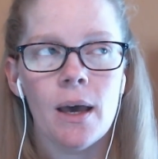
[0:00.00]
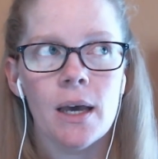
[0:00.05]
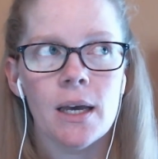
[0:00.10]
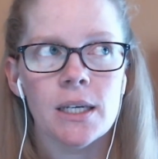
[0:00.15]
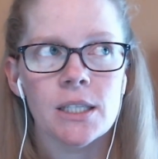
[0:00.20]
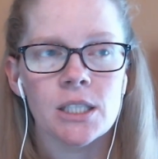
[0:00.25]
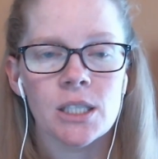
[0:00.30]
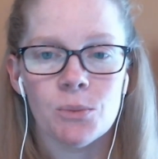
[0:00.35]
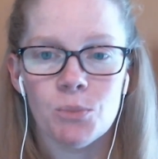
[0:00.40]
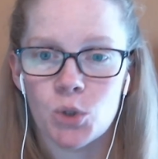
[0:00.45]

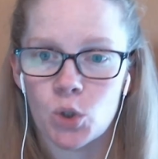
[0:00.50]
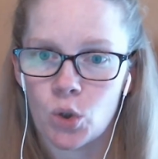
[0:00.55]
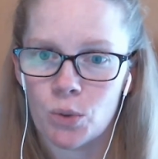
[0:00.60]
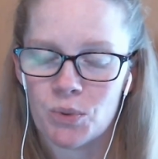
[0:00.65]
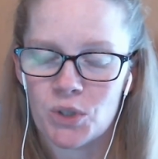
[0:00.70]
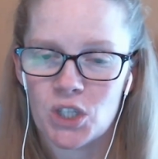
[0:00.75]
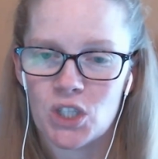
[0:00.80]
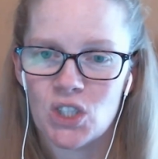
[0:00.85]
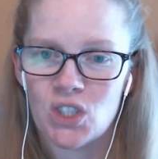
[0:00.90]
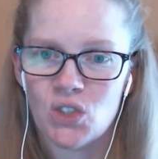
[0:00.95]

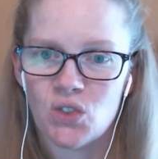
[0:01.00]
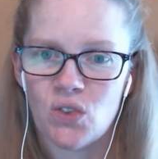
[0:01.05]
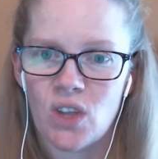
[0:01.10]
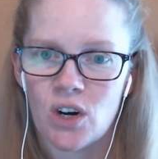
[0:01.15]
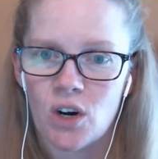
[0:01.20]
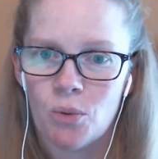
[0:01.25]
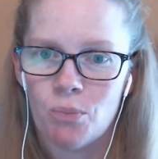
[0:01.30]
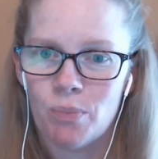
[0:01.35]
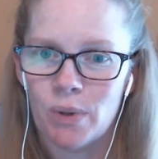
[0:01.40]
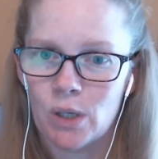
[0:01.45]
subscriptions that
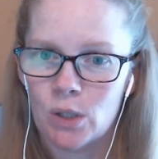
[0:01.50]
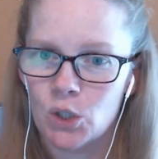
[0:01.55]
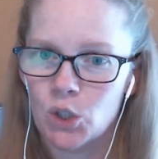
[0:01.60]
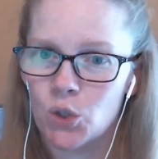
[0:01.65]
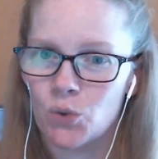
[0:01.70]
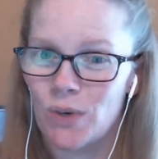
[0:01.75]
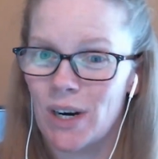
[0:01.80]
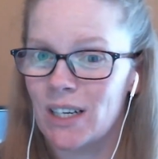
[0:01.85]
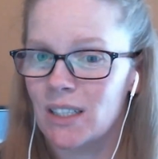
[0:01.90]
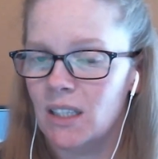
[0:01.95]
are billed
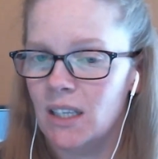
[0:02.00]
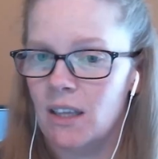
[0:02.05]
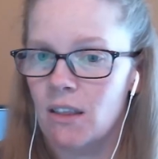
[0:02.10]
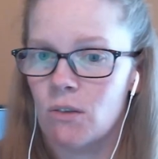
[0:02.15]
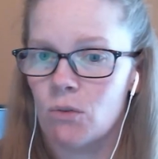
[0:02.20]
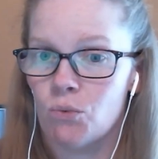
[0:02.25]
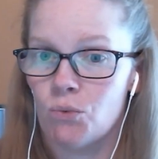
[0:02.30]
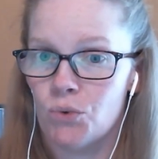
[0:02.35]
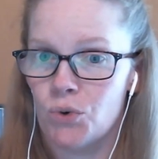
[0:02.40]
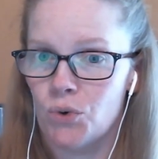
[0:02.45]
directly
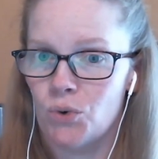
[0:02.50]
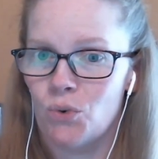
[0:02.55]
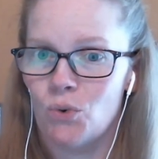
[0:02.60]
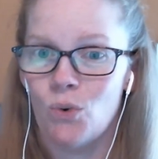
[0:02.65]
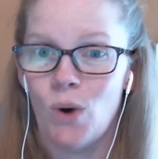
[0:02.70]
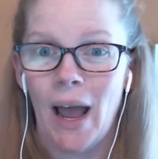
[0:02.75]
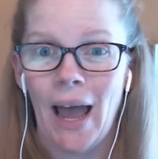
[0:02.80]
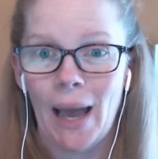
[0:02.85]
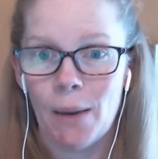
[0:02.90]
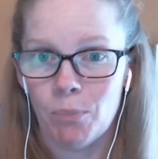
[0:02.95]

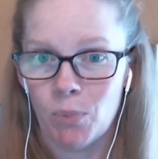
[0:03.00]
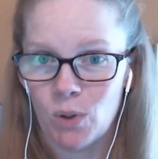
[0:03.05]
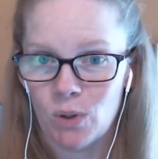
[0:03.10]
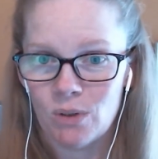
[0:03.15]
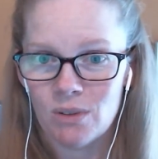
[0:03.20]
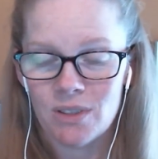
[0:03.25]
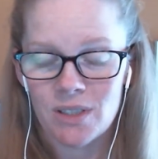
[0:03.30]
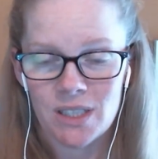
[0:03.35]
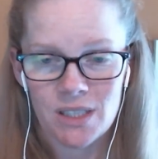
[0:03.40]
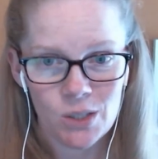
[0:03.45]
through Apple
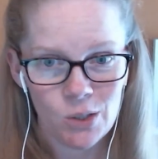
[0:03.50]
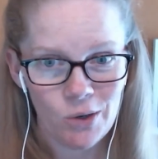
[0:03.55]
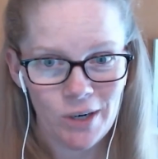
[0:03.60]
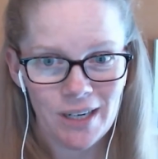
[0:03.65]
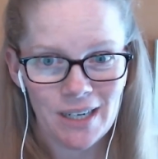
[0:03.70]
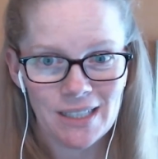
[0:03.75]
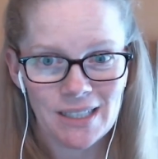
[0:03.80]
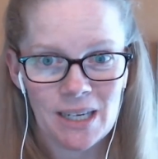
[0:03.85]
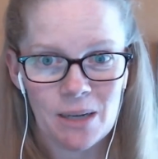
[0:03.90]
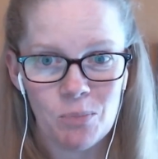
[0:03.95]
is a great
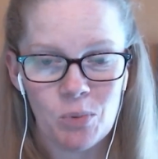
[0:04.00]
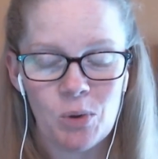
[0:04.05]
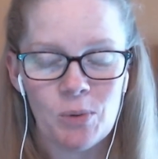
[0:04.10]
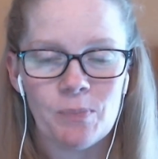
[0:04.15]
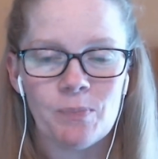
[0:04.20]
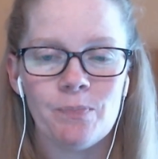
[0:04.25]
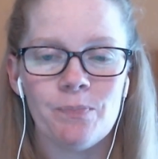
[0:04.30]
example,